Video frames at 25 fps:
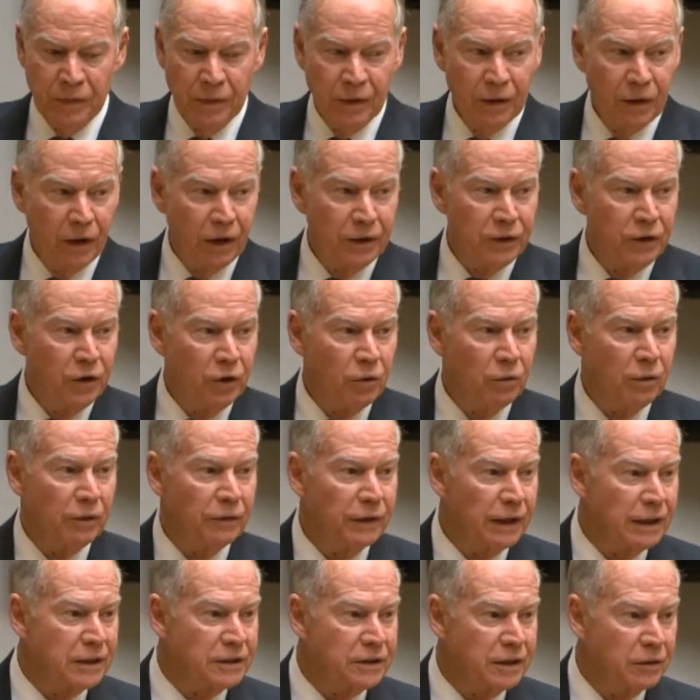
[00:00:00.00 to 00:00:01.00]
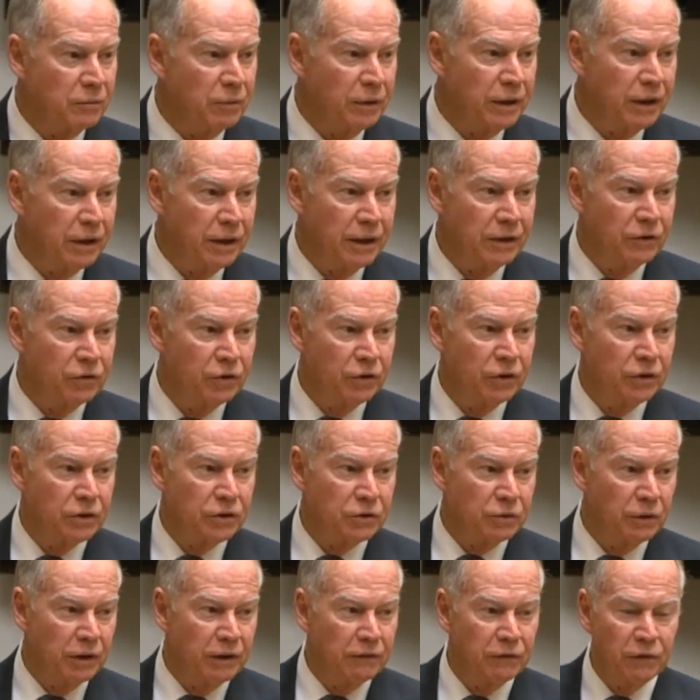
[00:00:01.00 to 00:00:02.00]
I knew when they said we're going to introduce
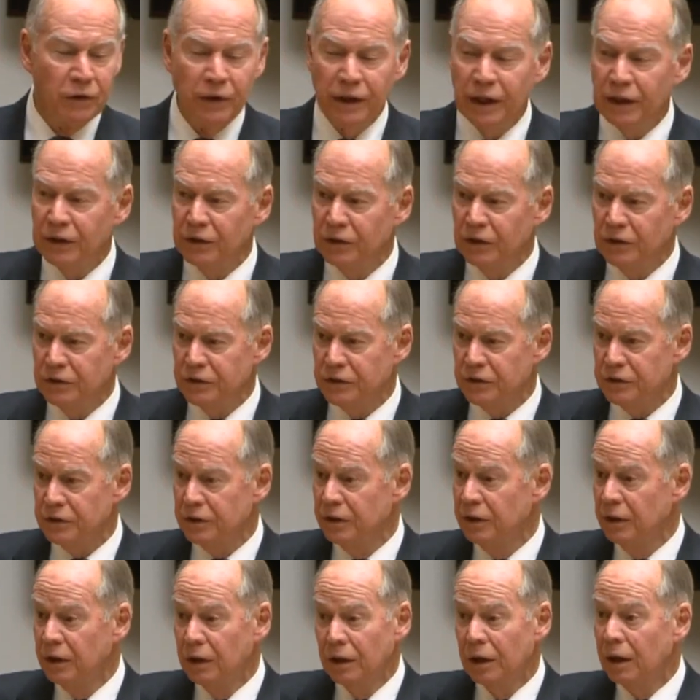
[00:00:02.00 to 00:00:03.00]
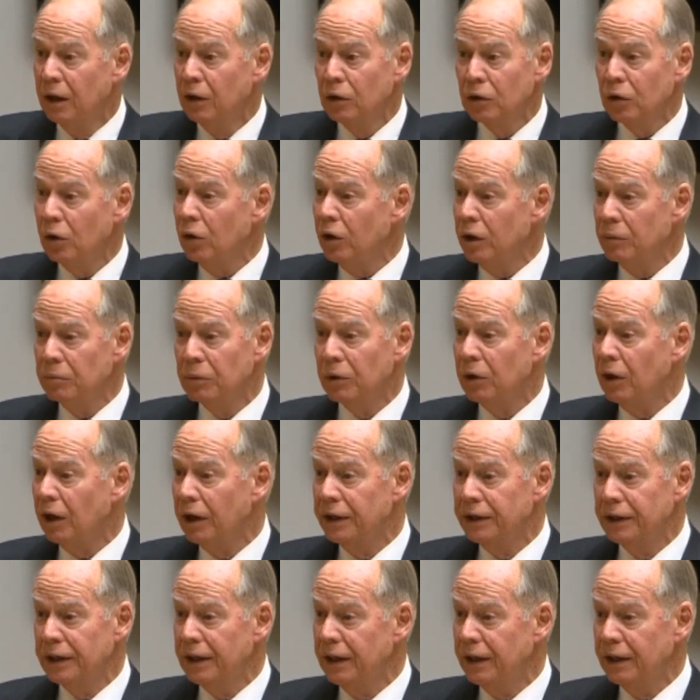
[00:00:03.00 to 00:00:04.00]
24-hour nurses. Laudable
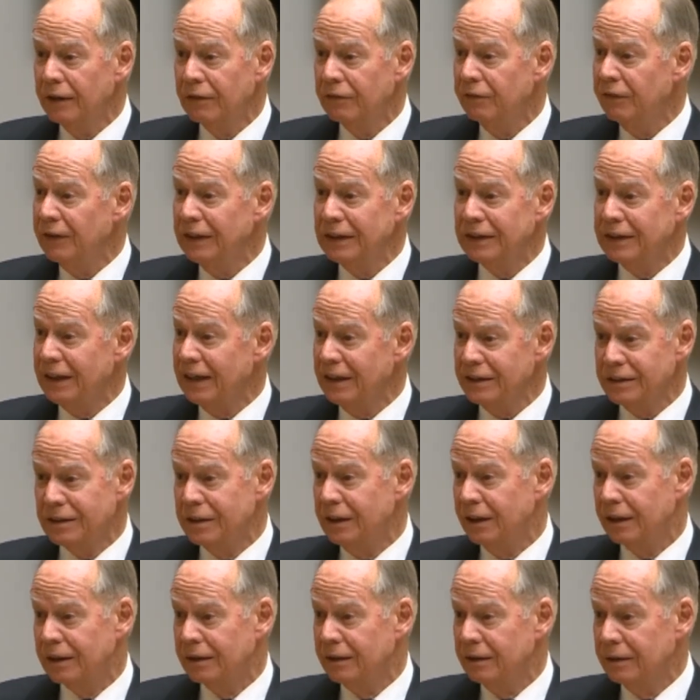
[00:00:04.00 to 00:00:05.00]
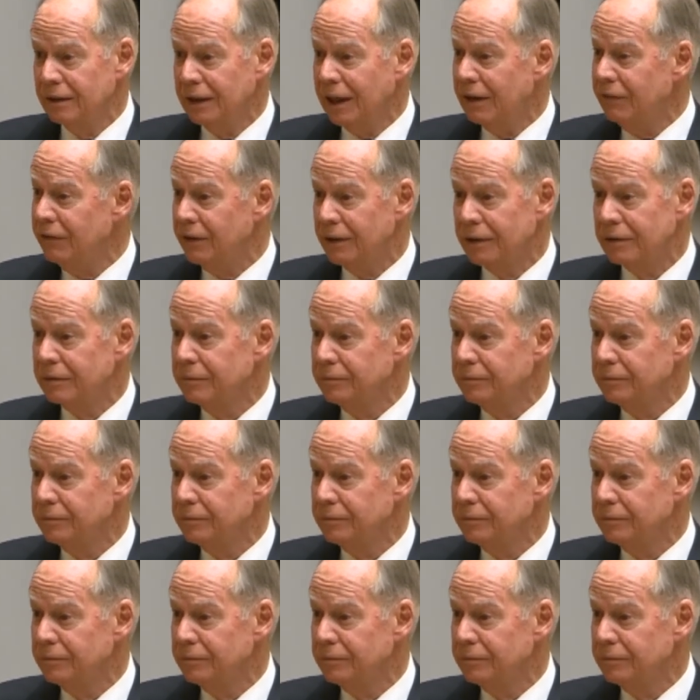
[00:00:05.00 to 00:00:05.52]
idea, fantastic, love it.